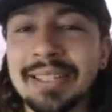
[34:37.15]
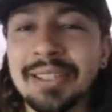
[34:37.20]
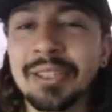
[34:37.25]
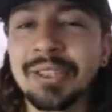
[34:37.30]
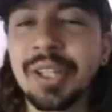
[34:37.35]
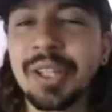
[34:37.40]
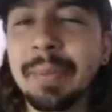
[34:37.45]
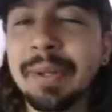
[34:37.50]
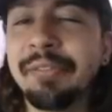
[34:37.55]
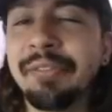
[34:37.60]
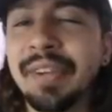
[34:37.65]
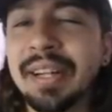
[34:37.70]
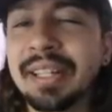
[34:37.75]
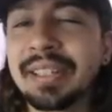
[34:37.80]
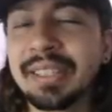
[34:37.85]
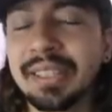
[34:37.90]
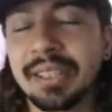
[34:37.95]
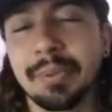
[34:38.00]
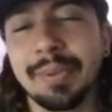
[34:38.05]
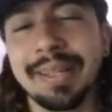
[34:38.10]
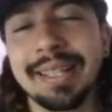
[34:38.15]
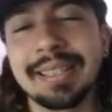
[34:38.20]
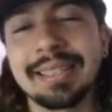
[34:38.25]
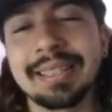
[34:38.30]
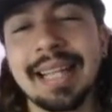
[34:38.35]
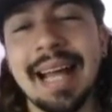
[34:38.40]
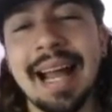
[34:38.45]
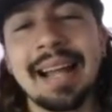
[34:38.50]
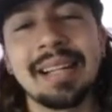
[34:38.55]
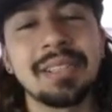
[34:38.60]
there's so many fixture swings
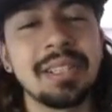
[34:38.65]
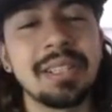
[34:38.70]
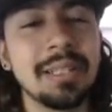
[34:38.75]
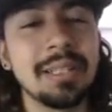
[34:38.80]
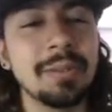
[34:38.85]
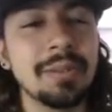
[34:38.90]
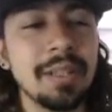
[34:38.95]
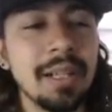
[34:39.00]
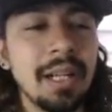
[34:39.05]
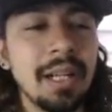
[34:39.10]
that actually,